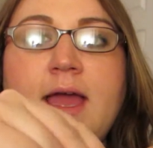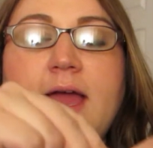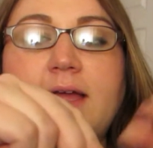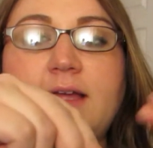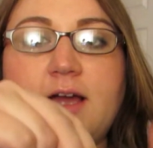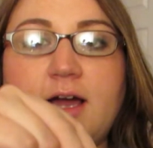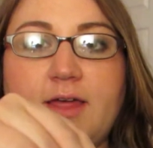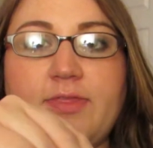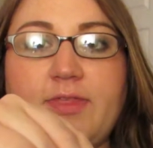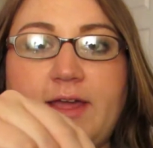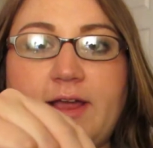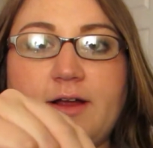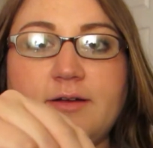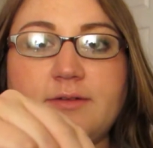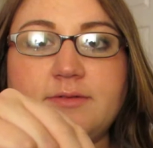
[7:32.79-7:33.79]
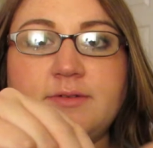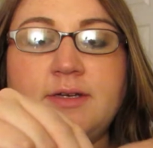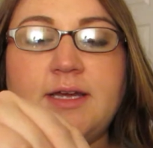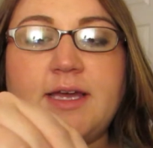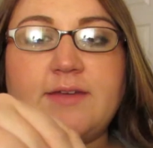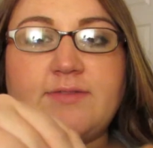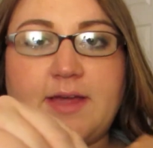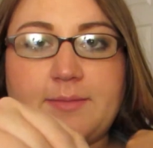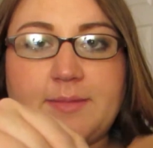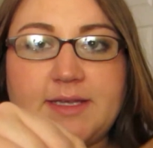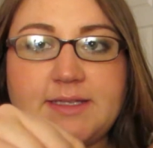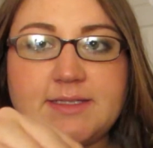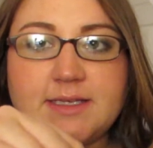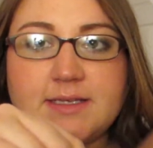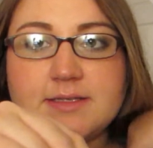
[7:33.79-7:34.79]
and cut there, if that
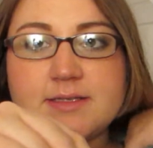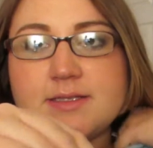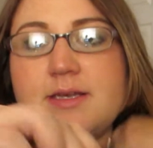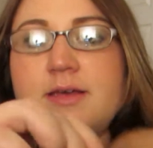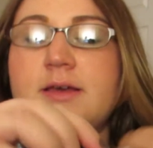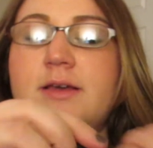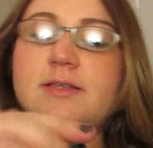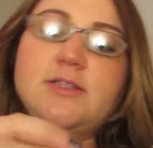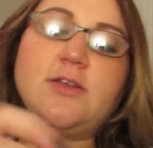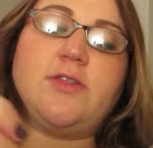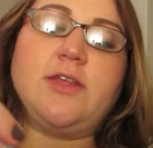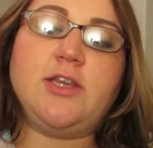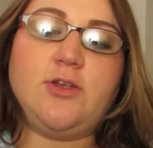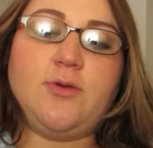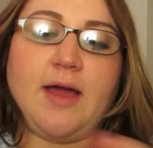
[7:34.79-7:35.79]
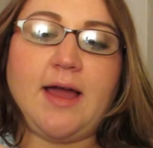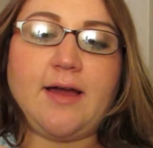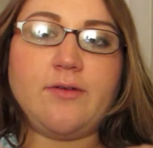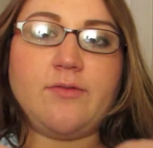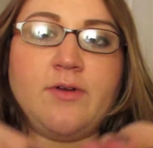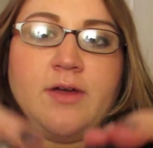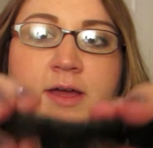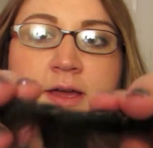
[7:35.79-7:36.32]
makes sense. So then you have